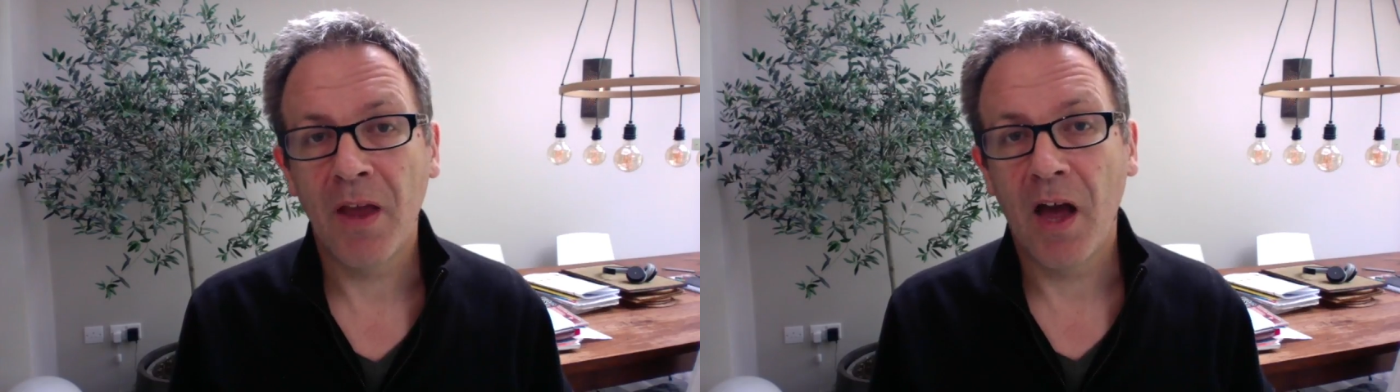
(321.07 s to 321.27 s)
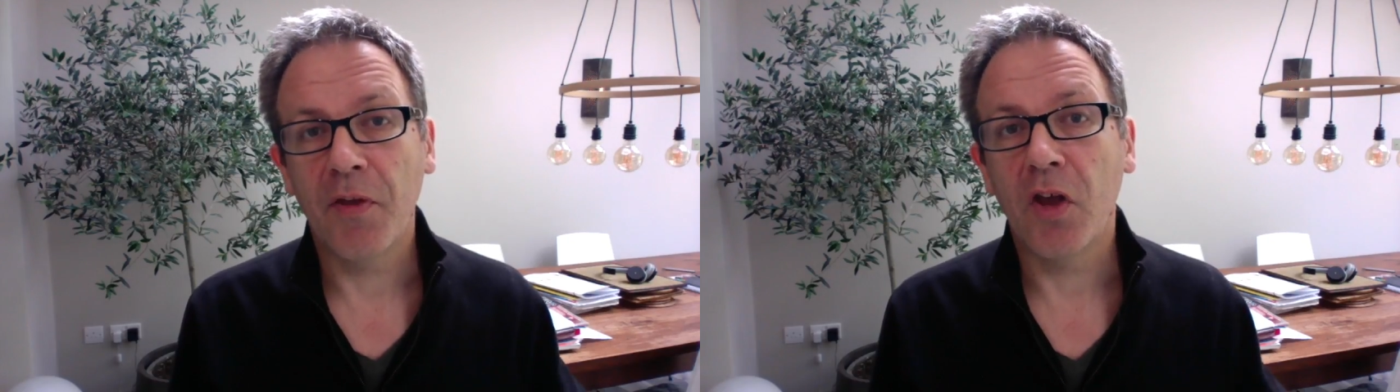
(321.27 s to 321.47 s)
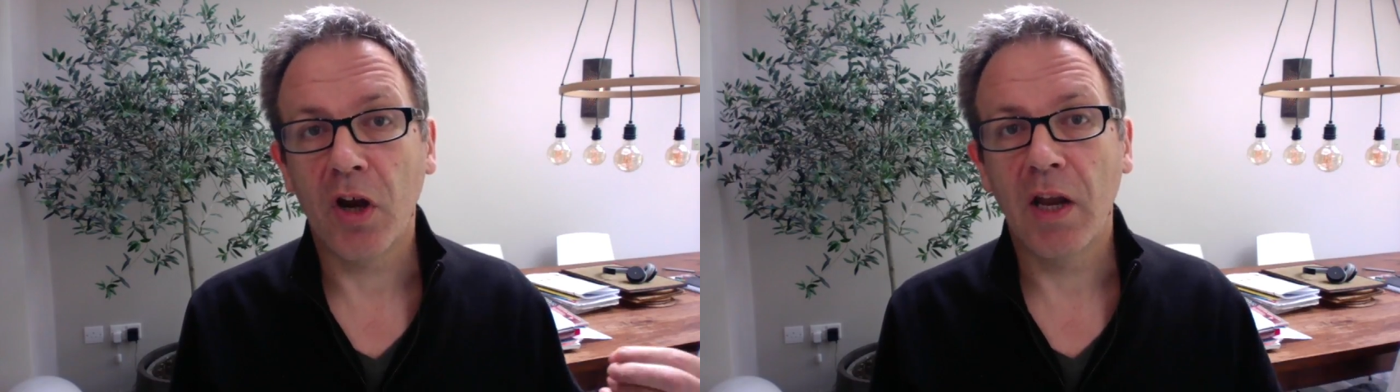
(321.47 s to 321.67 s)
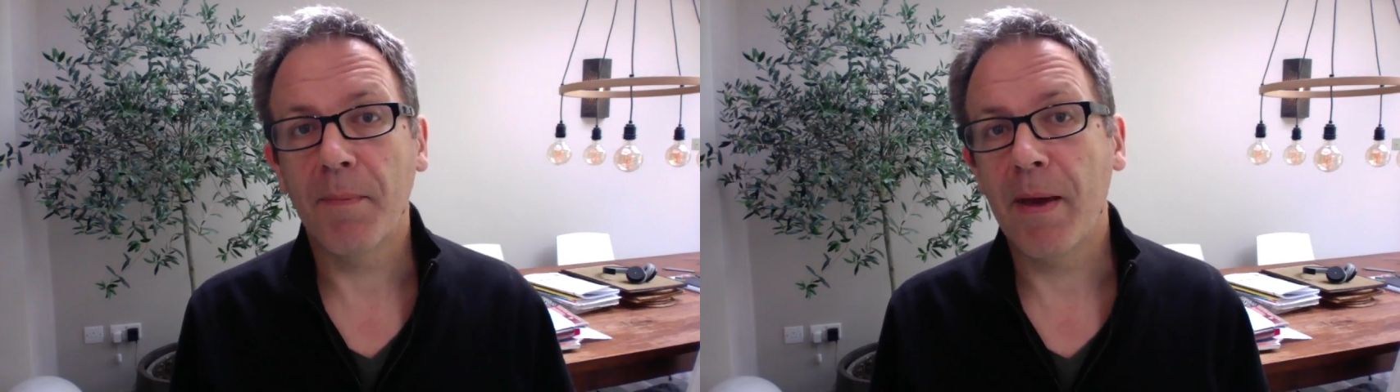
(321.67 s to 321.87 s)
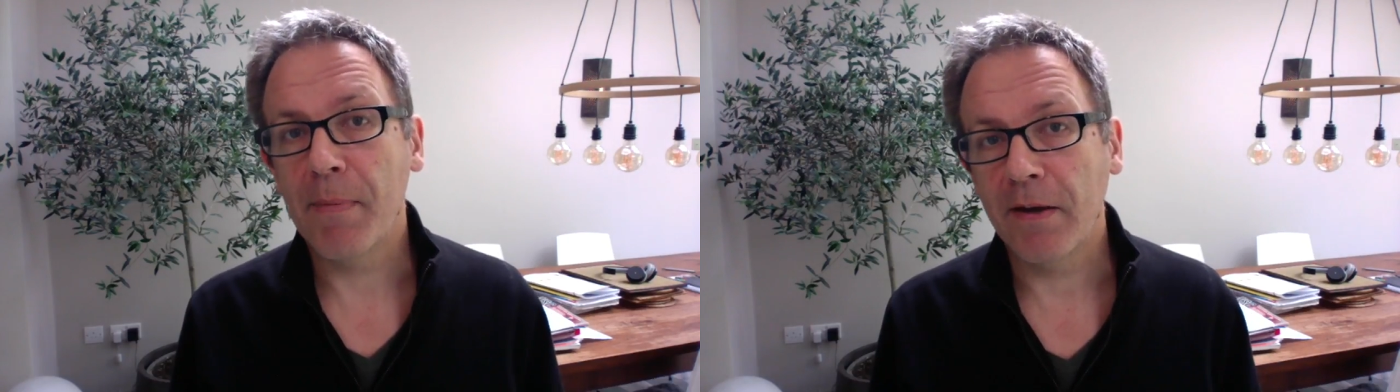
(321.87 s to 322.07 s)
I think you're going to
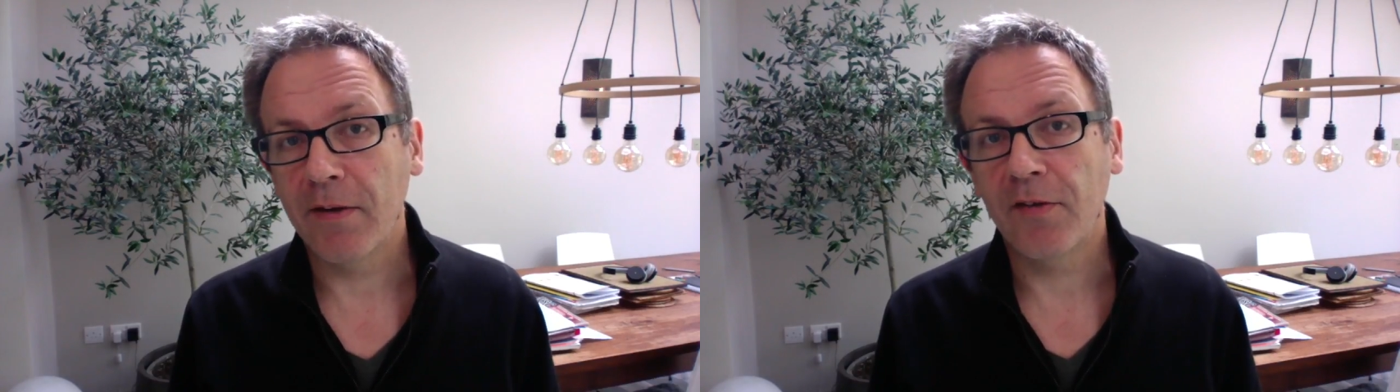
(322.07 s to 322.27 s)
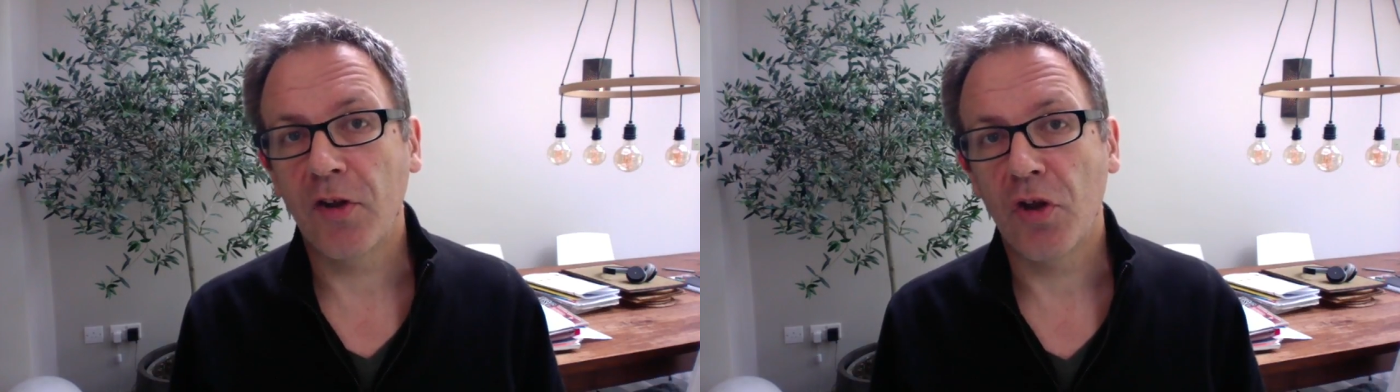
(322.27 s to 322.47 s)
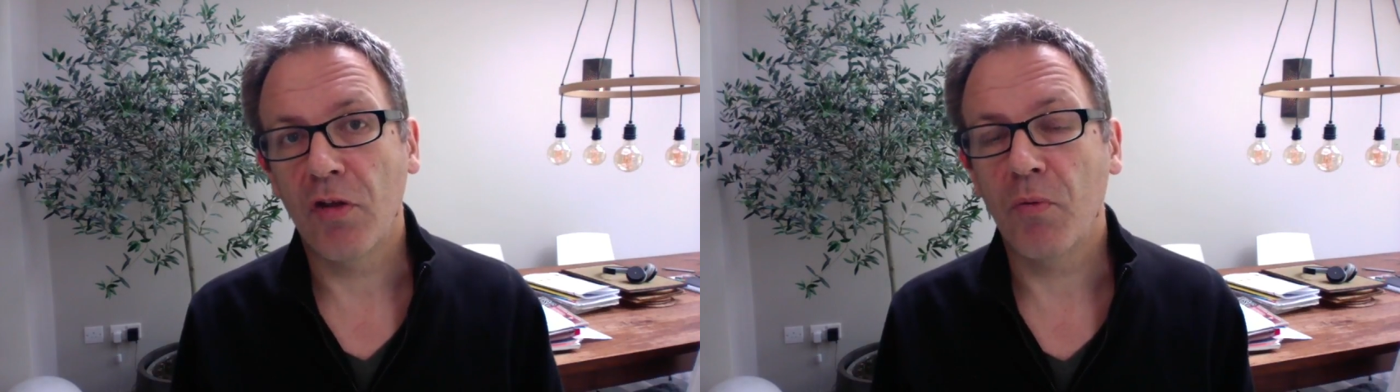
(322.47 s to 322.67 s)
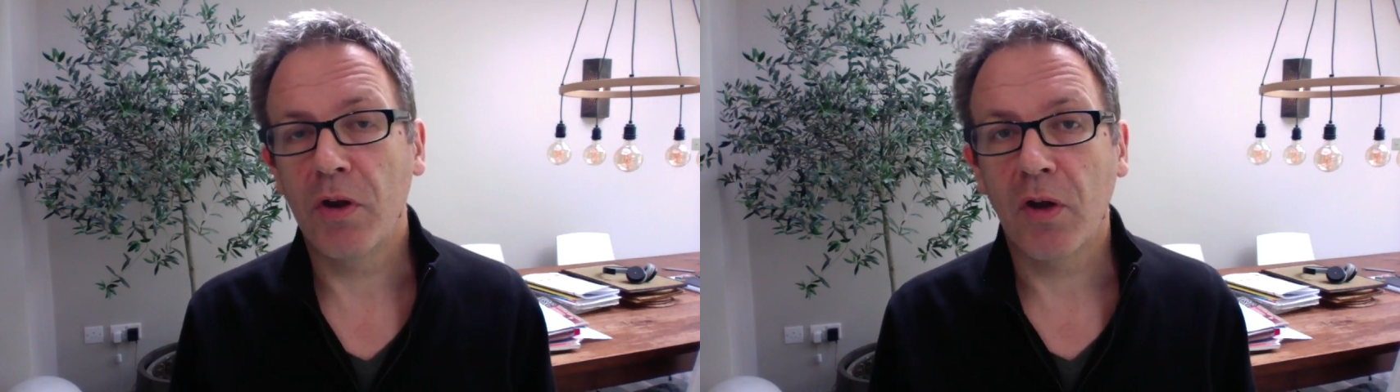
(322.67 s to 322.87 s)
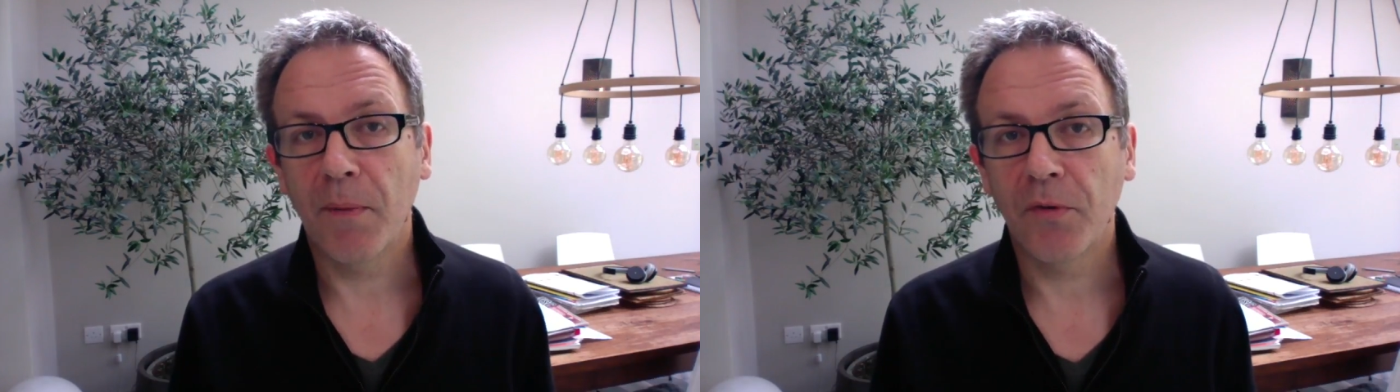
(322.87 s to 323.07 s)
make better decisions when you come